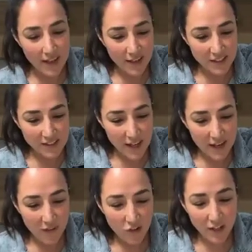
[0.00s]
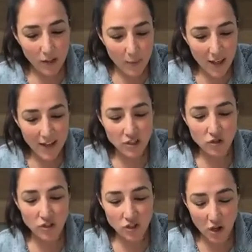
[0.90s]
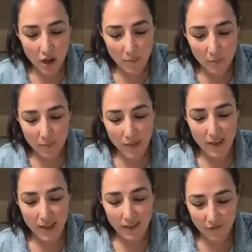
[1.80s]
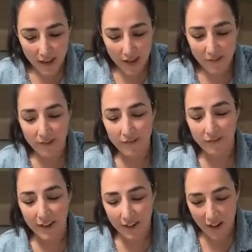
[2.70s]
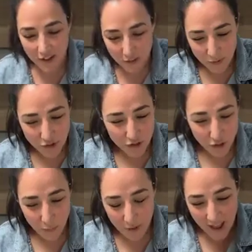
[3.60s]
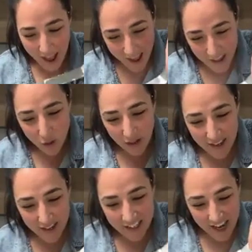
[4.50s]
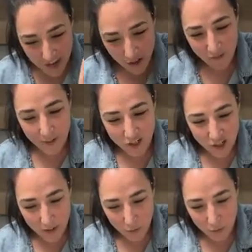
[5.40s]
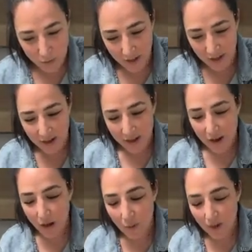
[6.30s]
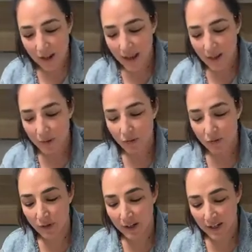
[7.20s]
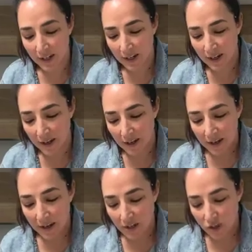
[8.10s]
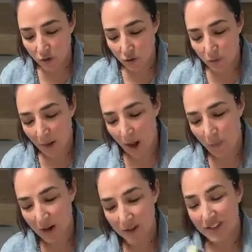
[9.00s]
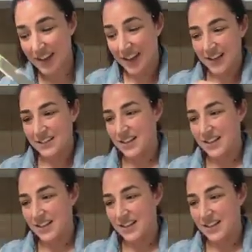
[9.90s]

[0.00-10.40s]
of these, and I've got a little bit of extra on top, thinking flat, I don't want to angle it and take off my sharp corner. I want to keep it really tall, but I want to use that